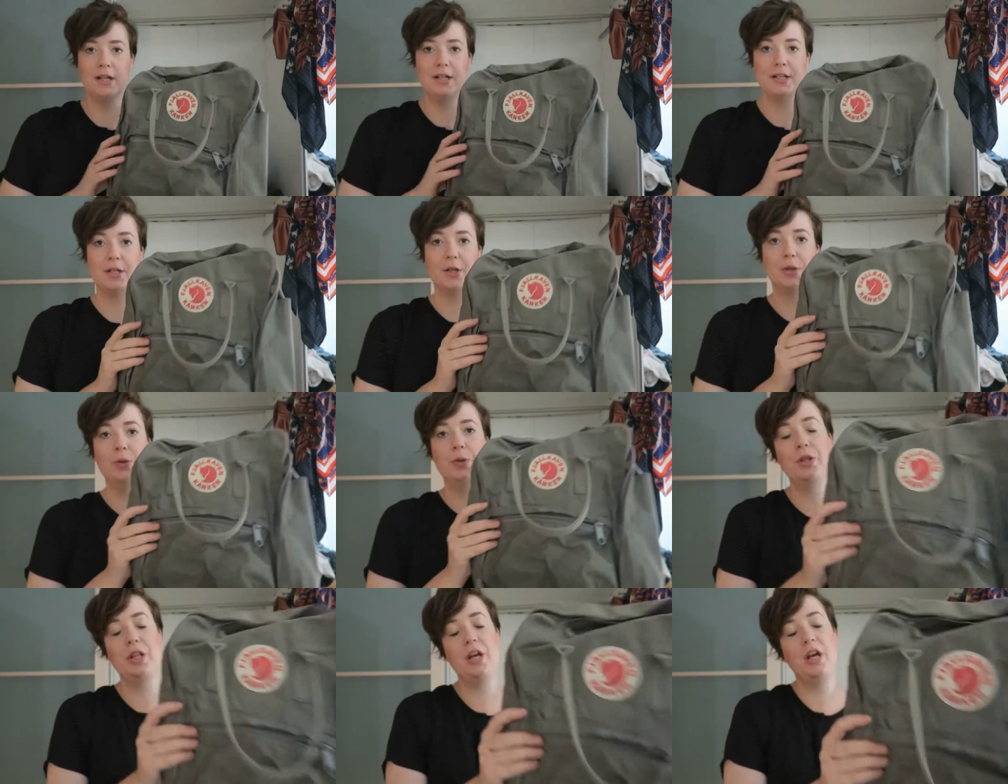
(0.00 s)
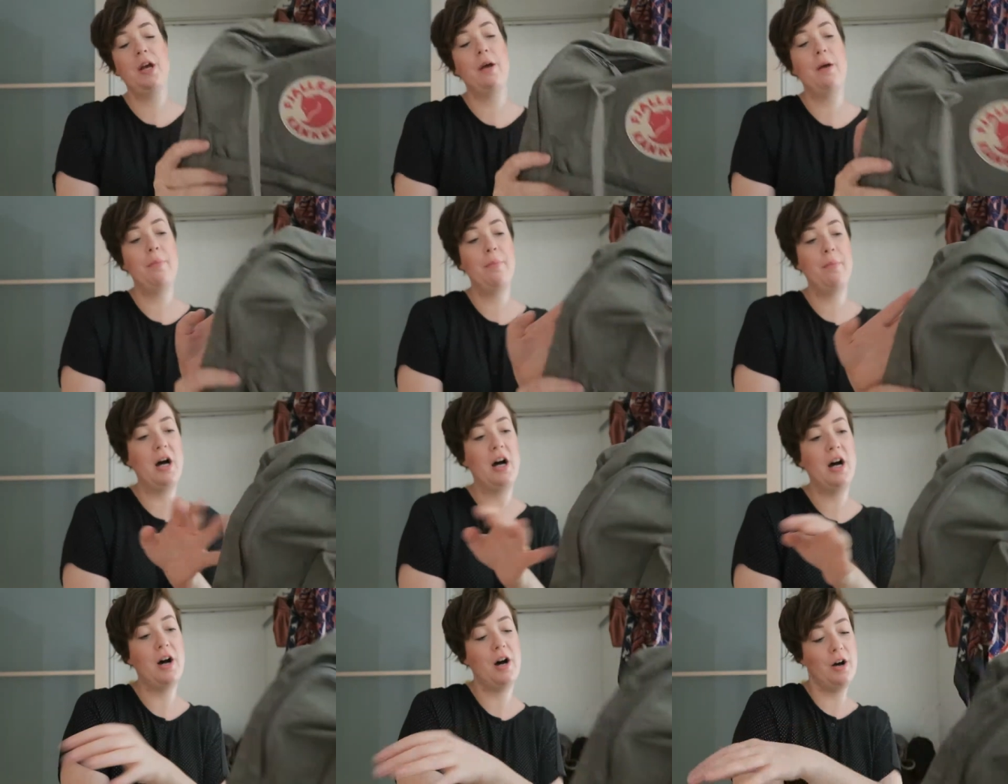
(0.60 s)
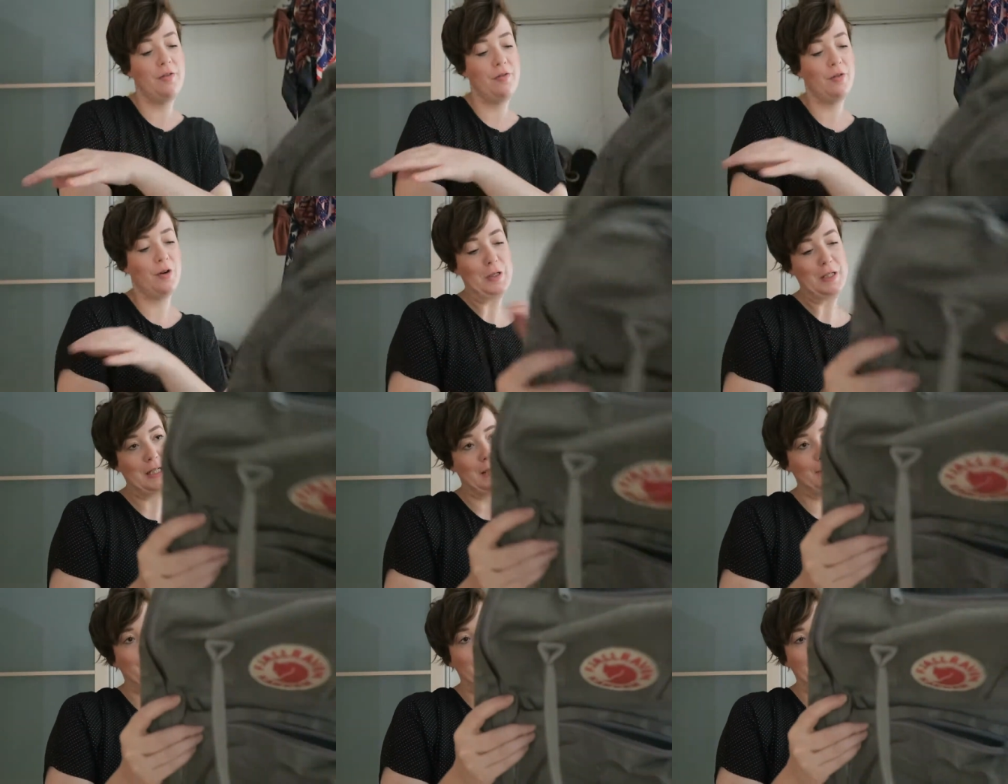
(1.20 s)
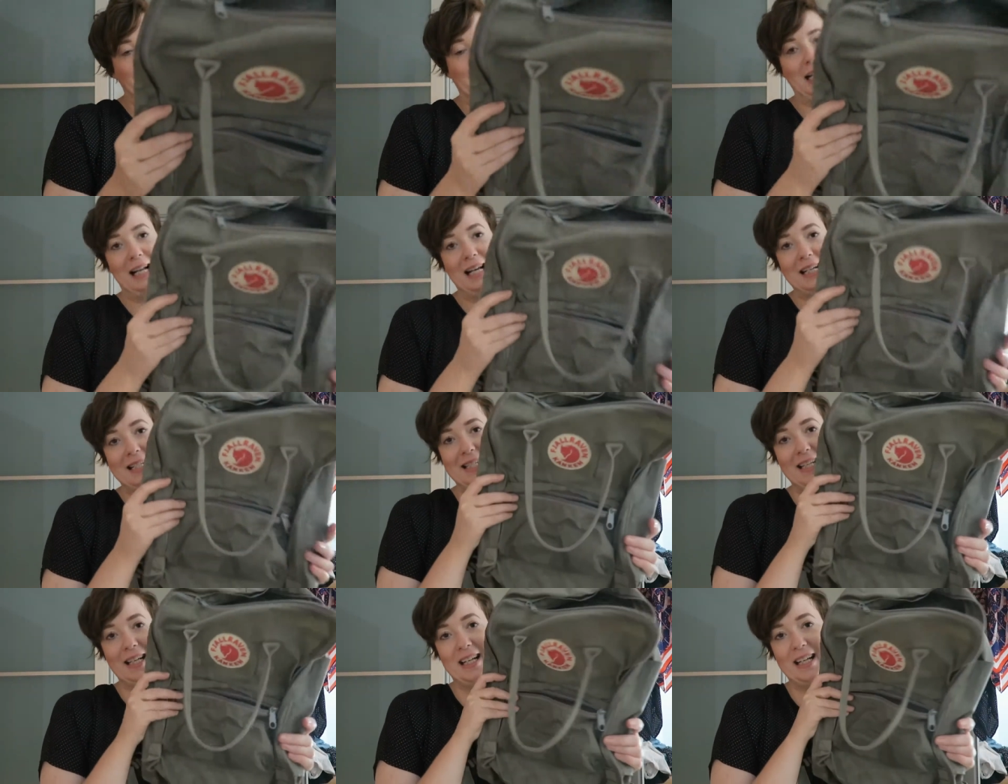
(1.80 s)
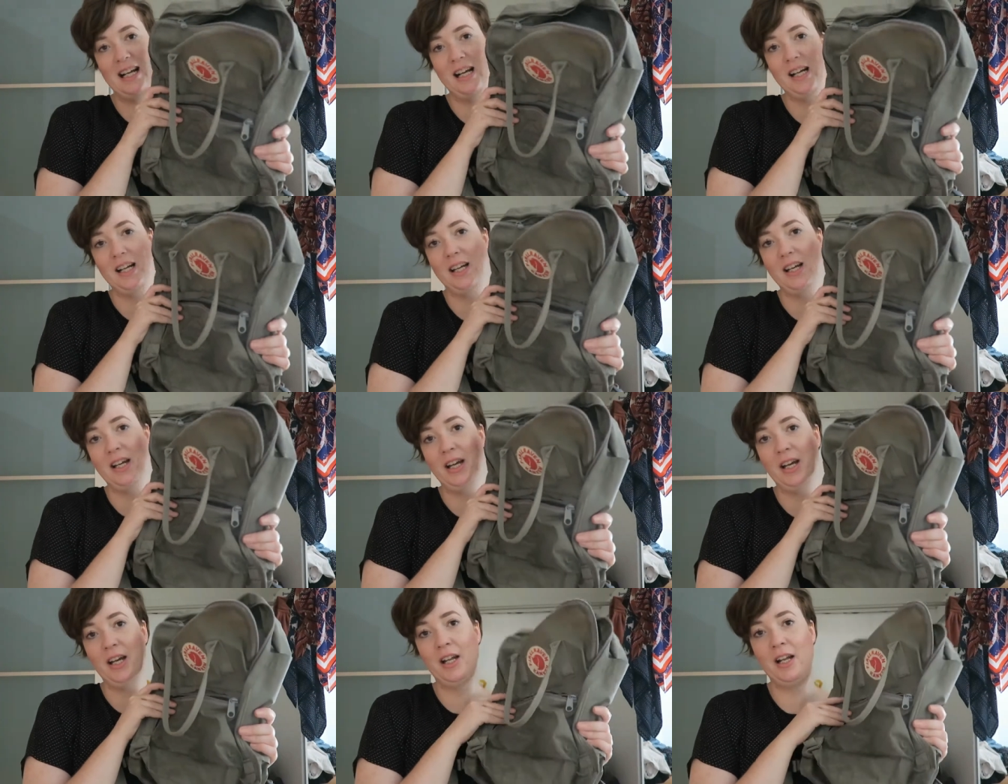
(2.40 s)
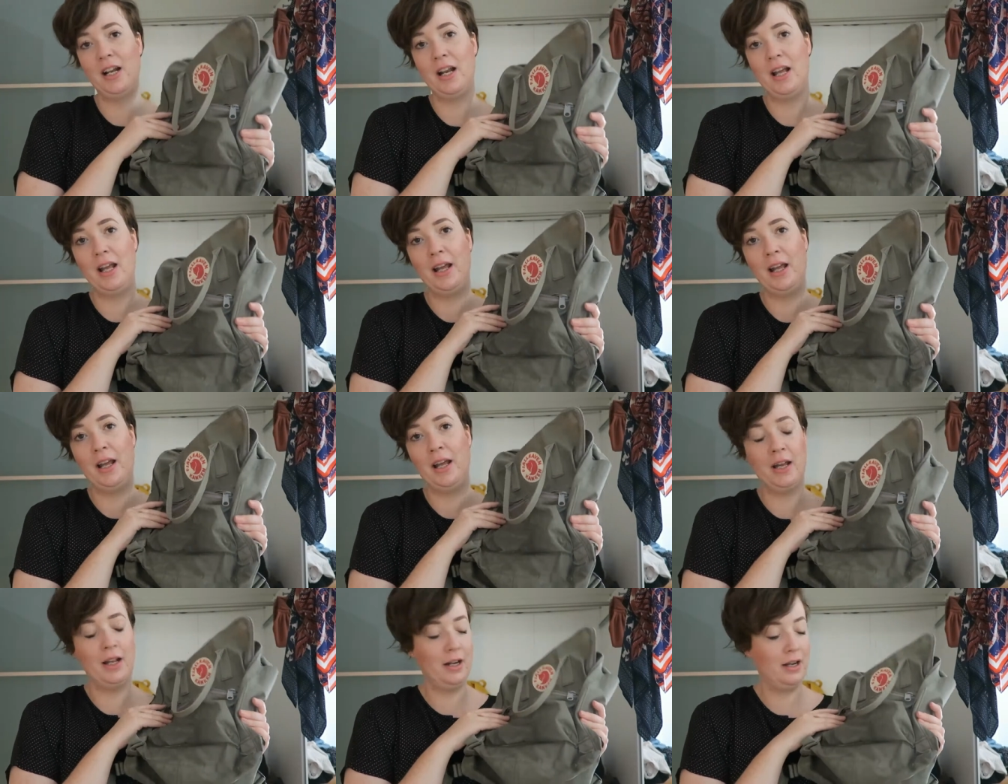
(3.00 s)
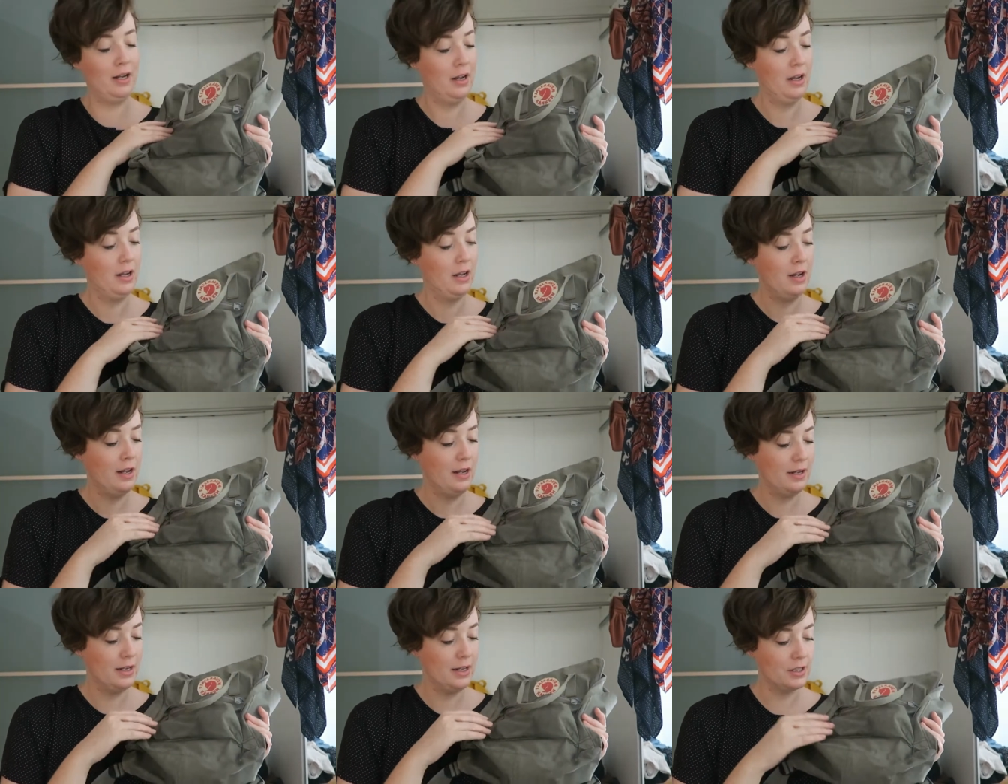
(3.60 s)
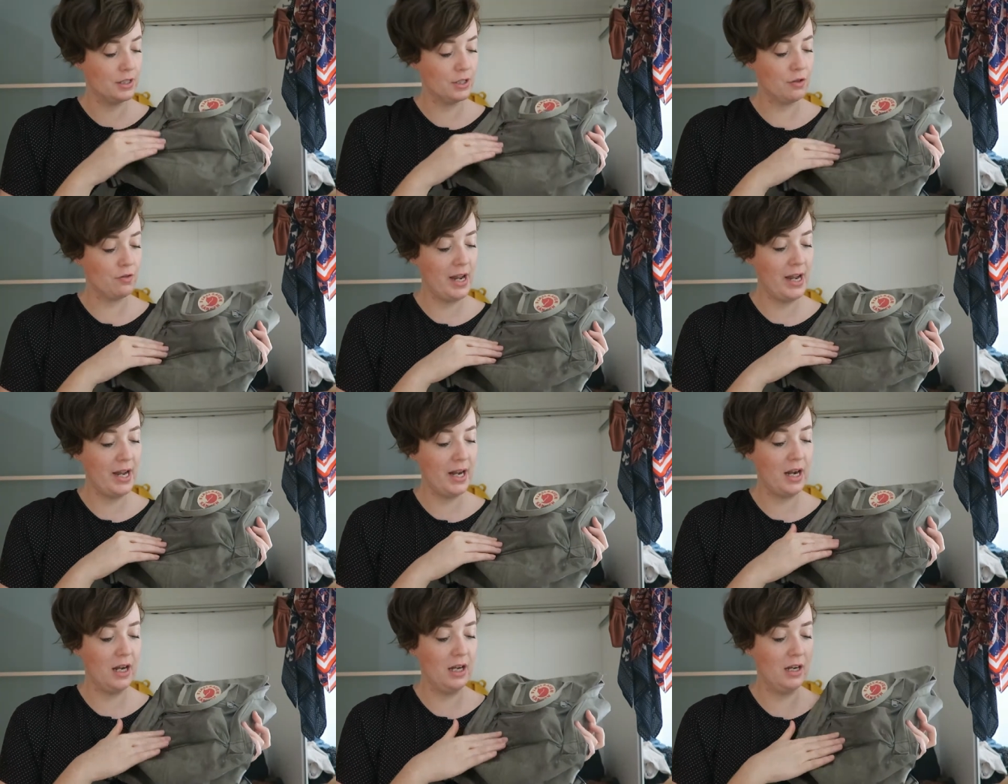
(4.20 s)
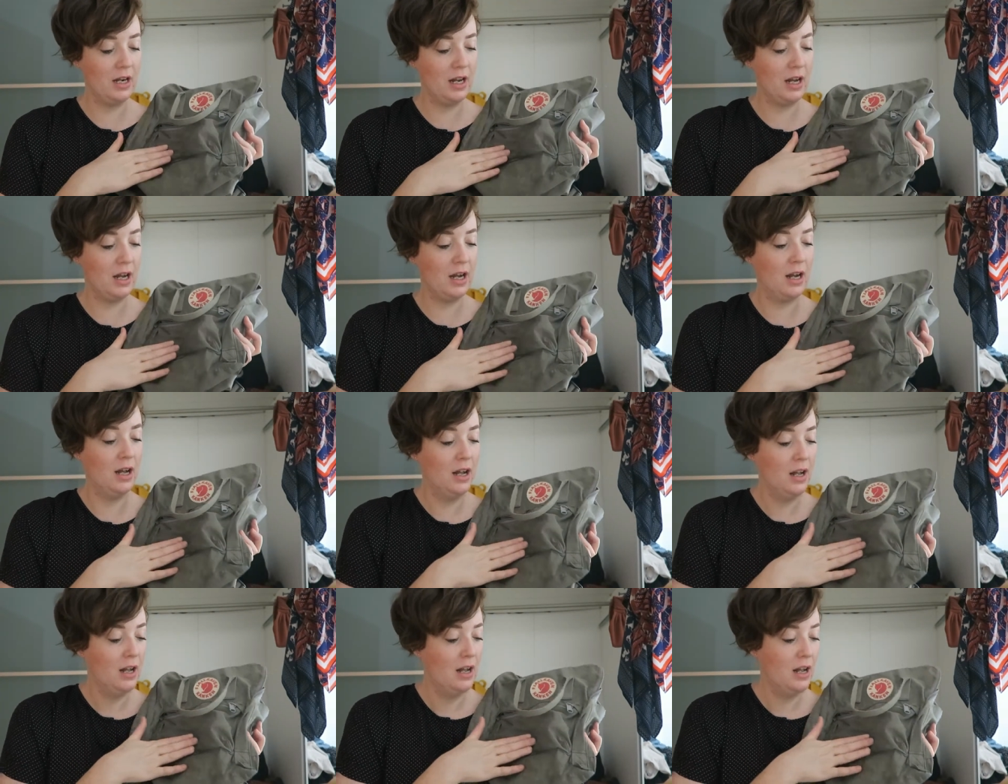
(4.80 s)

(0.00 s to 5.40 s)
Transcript: like to call them, I've got my classic Kanken in this grey colour.